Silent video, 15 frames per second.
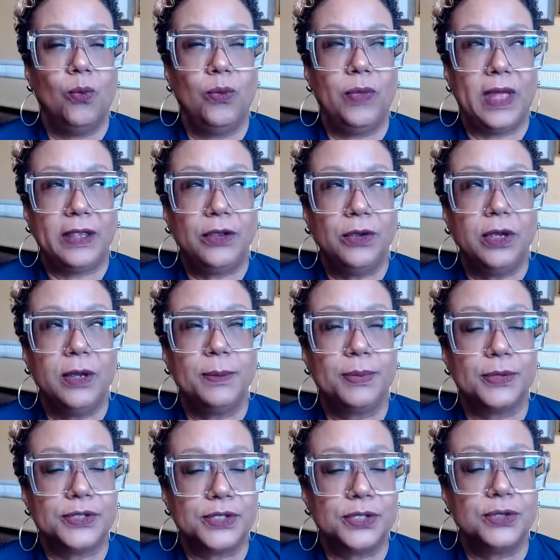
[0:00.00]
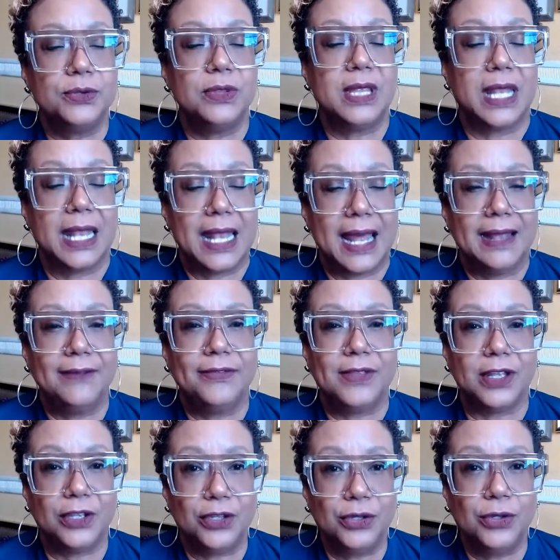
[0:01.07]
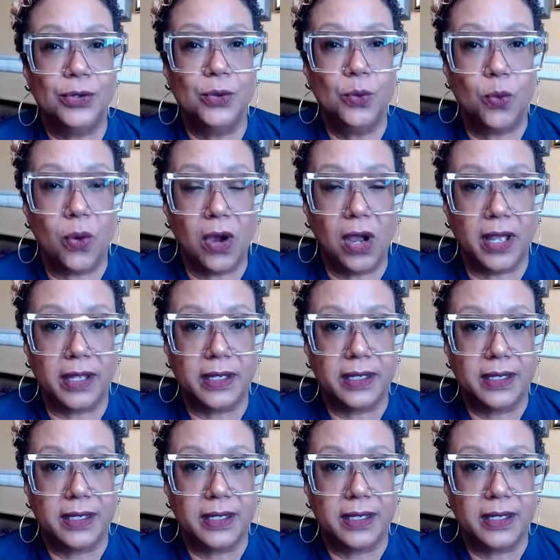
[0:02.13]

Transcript: that you can pursue the life that you want